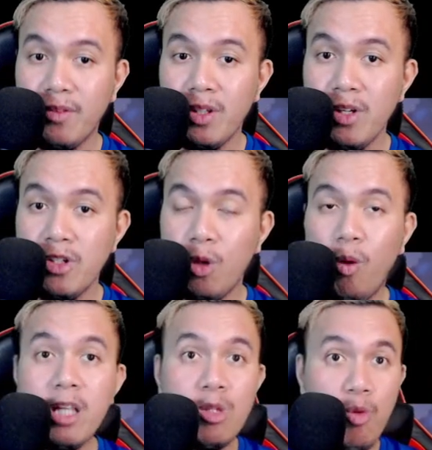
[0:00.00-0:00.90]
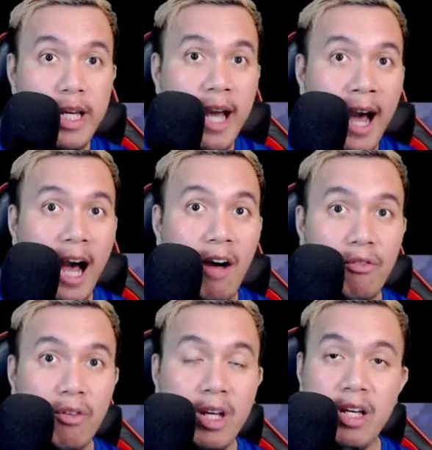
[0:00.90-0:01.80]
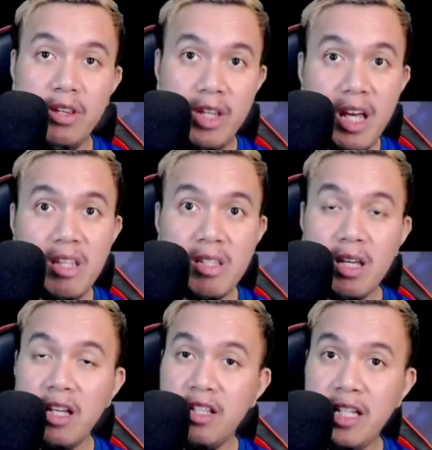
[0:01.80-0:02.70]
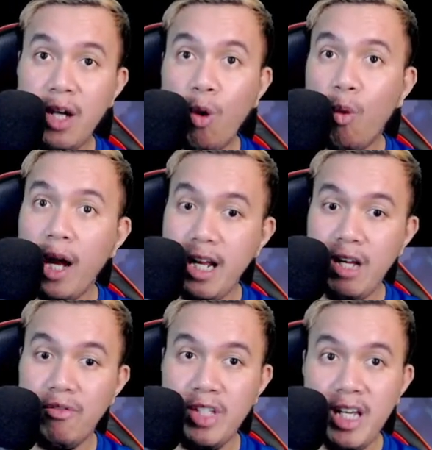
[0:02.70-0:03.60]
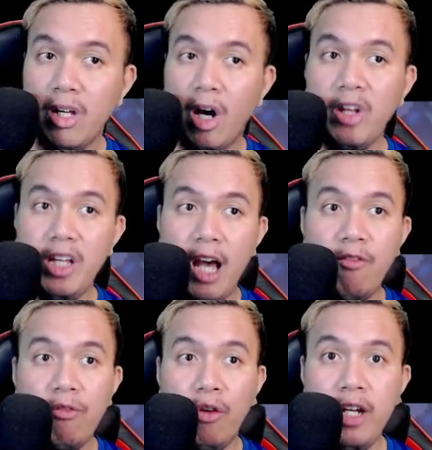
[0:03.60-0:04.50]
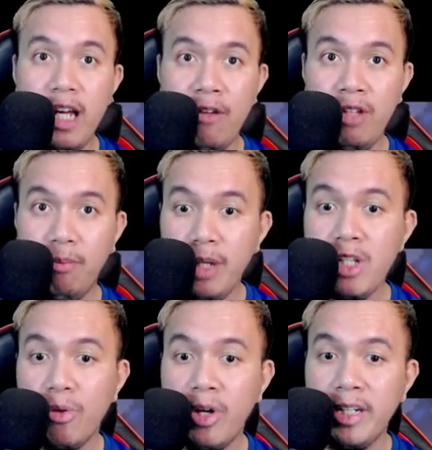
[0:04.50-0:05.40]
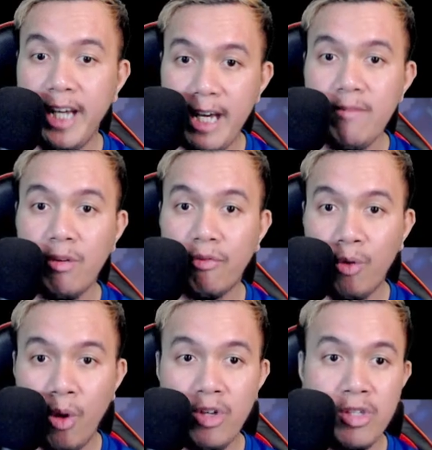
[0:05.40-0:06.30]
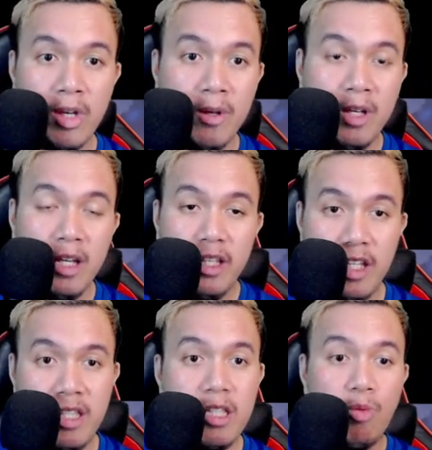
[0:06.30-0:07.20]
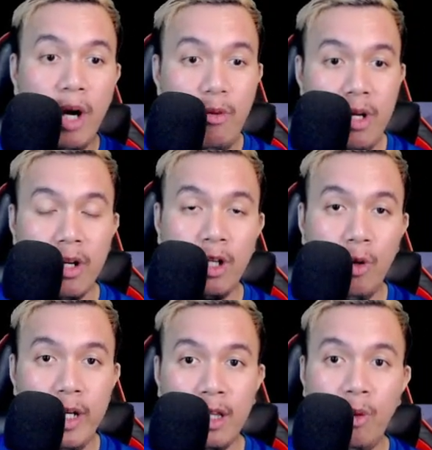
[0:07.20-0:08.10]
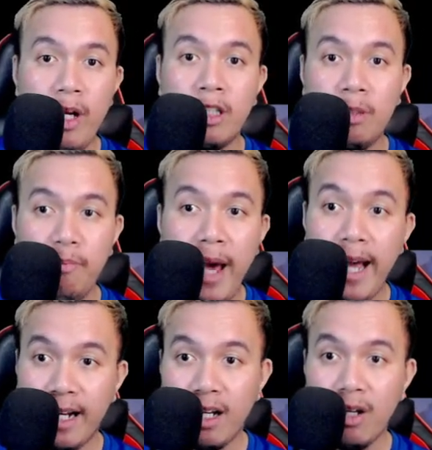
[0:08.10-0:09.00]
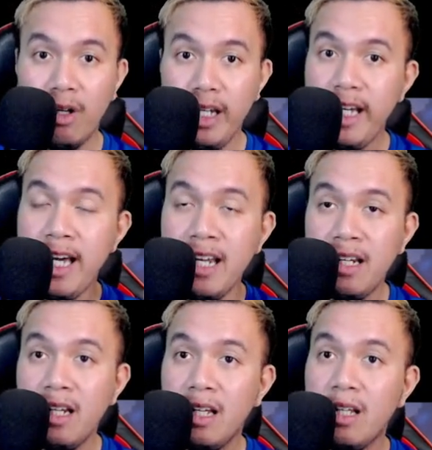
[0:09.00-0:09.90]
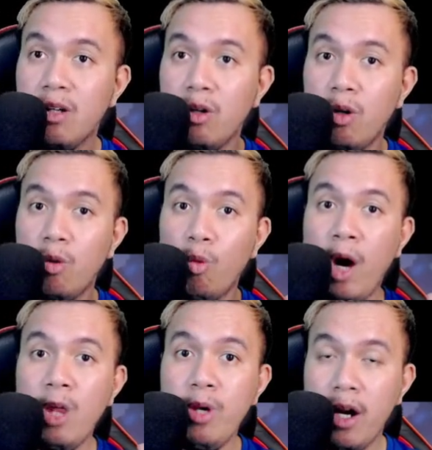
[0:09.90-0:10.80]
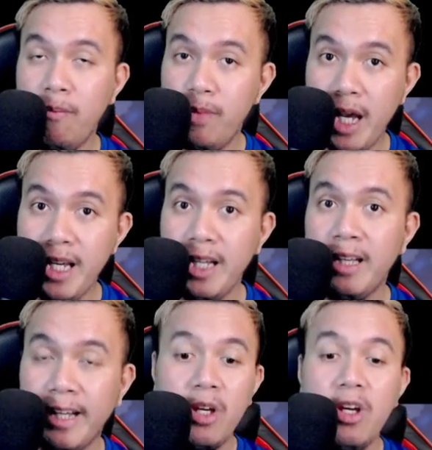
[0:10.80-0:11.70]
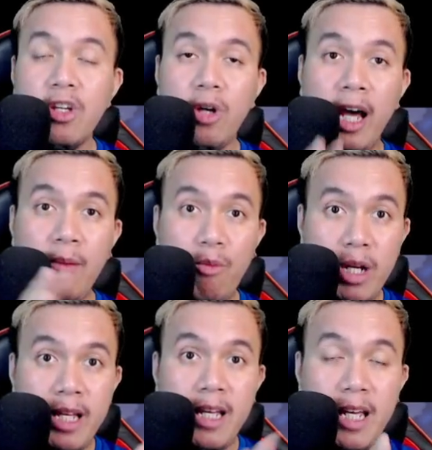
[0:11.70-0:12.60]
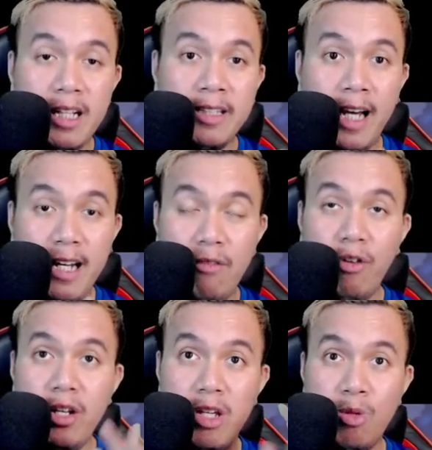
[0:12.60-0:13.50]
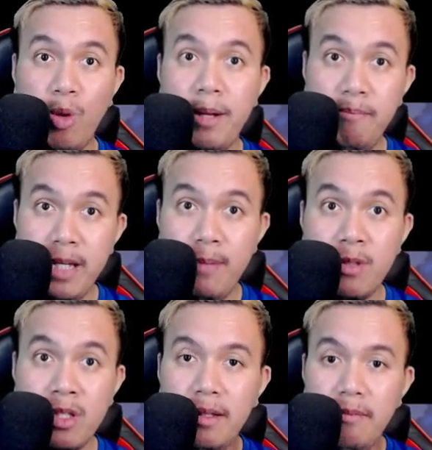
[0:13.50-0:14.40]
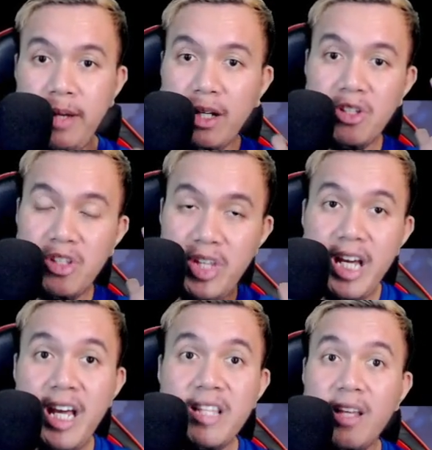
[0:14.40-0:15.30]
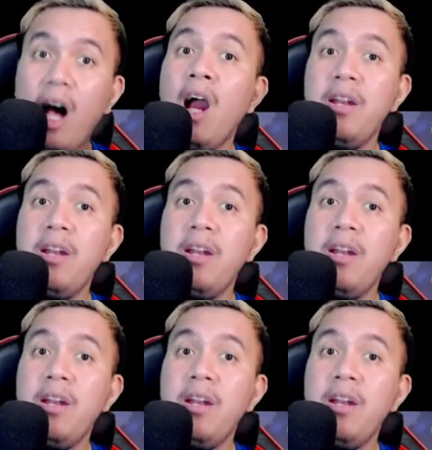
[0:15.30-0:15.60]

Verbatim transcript: So once we have this T zero one N F T on the Evervoid N F T play to earn games, of course, this is what we are going to expect in while we are playing the game. So I am really excited for this one, peeps, because these are the